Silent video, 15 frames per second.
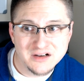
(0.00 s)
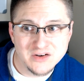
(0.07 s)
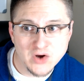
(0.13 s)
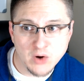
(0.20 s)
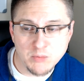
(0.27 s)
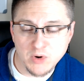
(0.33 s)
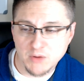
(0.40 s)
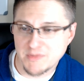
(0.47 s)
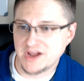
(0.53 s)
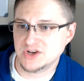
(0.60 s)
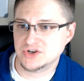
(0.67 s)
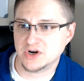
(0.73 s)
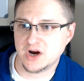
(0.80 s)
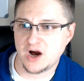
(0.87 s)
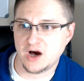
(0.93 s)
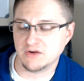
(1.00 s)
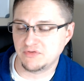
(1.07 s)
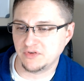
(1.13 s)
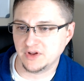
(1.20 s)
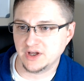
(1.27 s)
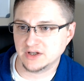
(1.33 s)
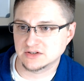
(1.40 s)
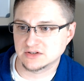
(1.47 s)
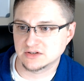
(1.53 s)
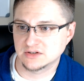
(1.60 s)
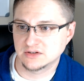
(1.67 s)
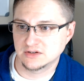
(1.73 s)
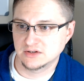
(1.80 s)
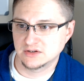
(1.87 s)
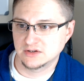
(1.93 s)
No more major conflicts.
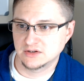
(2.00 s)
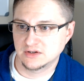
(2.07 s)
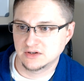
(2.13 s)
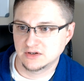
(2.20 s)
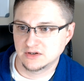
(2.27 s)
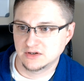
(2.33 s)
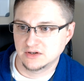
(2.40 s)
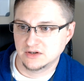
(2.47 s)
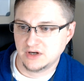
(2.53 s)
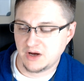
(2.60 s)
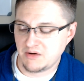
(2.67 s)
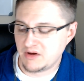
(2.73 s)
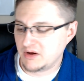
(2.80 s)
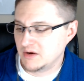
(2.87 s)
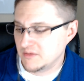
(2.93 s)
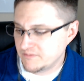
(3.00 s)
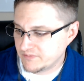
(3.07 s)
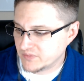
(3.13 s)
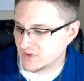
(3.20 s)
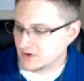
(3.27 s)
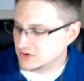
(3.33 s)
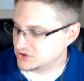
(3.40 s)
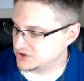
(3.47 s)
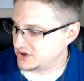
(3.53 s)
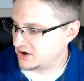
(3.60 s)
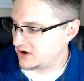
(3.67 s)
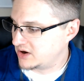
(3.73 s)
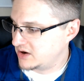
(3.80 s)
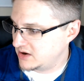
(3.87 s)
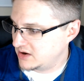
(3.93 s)
I mean,
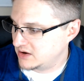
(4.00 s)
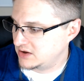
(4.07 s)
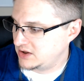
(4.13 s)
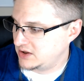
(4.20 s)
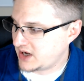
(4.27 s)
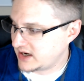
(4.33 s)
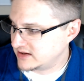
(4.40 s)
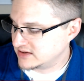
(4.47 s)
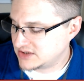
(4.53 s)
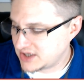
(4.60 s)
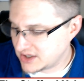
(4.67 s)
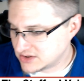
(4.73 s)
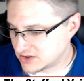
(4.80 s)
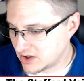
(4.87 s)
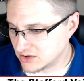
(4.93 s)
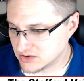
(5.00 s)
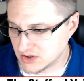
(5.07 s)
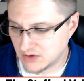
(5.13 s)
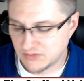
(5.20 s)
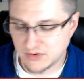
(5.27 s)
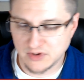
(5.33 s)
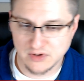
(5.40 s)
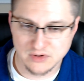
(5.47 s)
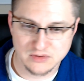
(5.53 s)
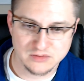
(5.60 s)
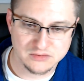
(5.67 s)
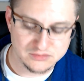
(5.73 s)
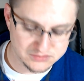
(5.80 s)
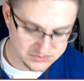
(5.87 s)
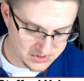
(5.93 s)
sure, the United States goes over
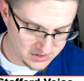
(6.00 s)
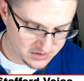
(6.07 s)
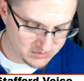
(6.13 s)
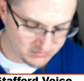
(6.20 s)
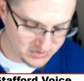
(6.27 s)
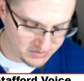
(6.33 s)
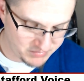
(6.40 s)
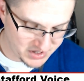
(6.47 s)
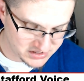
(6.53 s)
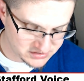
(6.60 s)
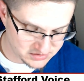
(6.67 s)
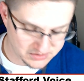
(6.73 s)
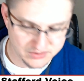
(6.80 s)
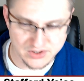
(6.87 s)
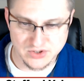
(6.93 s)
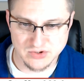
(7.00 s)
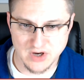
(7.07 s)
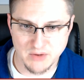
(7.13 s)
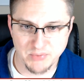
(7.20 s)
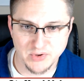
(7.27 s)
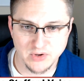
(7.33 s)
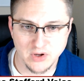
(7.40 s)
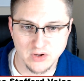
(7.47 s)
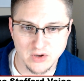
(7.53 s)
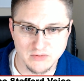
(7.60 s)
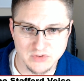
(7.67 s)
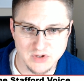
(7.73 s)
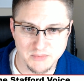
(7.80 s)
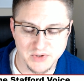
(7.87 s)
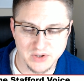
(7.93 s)
and, we basically trample all
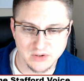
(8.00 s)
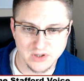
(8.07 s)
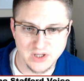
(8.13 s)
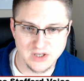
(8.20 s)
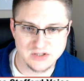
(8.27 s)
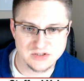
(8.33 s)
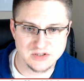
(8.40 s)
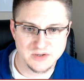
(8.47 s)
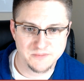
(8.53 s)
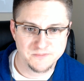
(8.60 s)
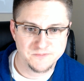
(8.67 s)
over the Middle East.